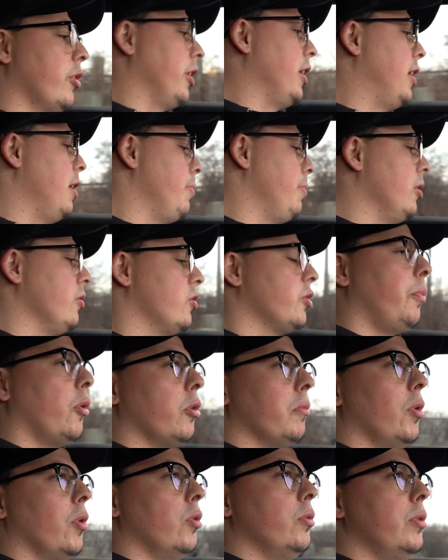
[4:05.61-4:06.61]
gonna keep it in
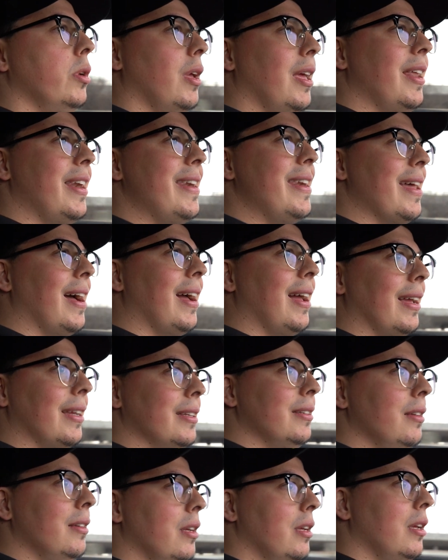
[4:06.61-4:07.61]
sport mode
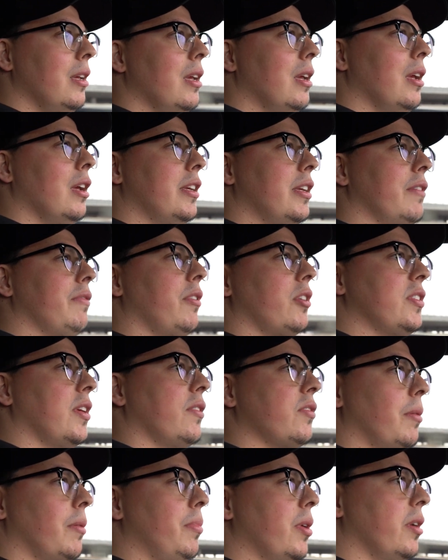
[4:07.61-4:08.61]
9. Give
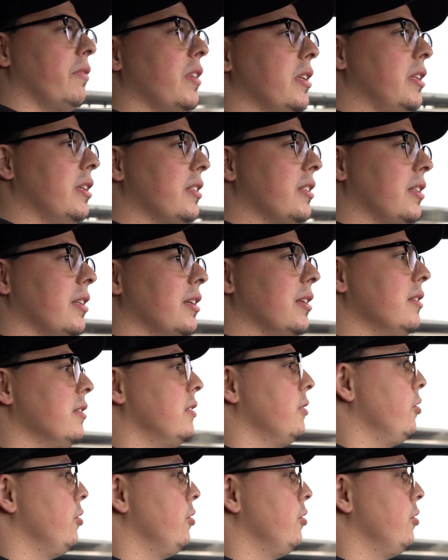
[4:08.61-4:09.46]
ourselves a bit of a distance,